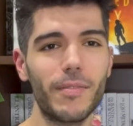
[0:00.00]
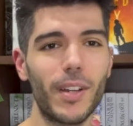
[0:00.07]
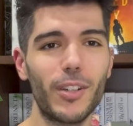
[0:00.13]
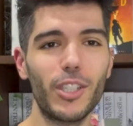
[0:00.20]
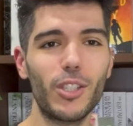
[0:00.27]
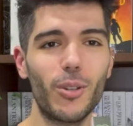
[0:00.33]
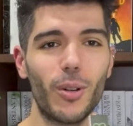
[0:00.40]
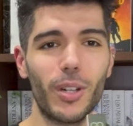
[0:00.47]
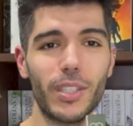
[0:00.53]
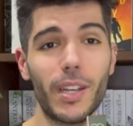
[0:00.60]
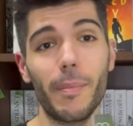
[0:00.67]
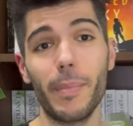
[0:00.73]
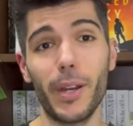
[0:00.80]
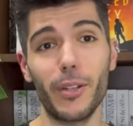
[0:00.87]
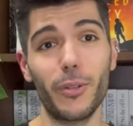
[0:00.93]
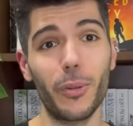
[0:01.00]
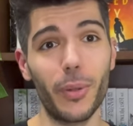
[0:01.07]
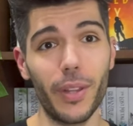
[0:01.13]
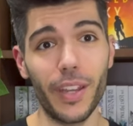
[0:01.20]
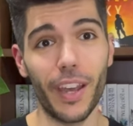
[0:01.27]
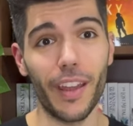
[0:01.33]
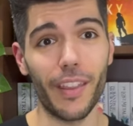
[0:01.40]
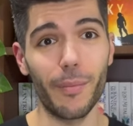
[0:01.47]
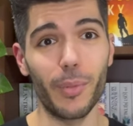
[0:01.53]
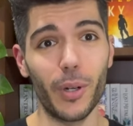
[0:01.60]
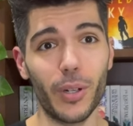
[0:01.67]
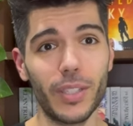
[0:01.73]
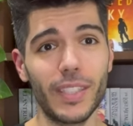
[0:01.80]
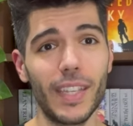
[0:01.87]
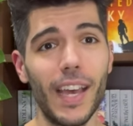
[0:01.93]
very short compared to the other
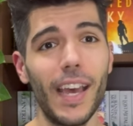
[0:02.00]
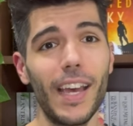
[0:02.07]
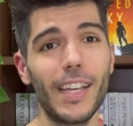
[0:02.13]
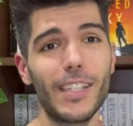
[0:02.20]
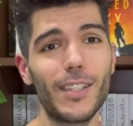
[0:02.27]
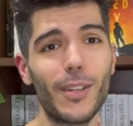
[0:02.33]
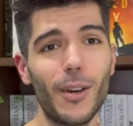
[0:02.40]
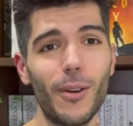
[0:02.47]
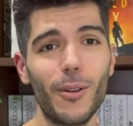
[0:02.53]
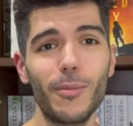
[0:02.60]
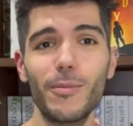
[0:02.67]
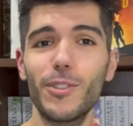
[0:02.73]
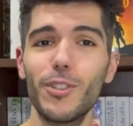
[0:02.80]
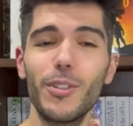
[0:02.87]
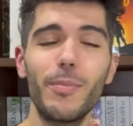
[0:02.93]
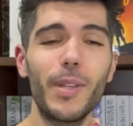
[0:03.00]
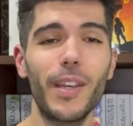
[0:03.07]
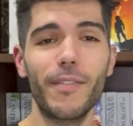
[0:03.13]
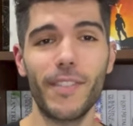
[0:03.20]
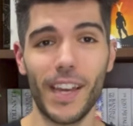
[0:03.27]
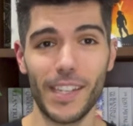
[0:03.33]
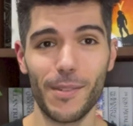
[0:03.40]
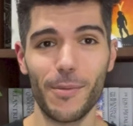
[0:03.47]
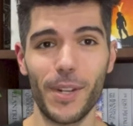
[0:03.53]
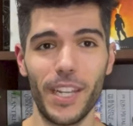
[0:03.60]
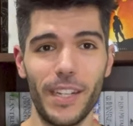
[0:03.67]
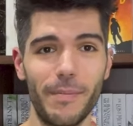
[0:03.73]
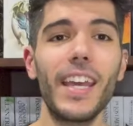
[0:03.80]
books, so should be a fast read.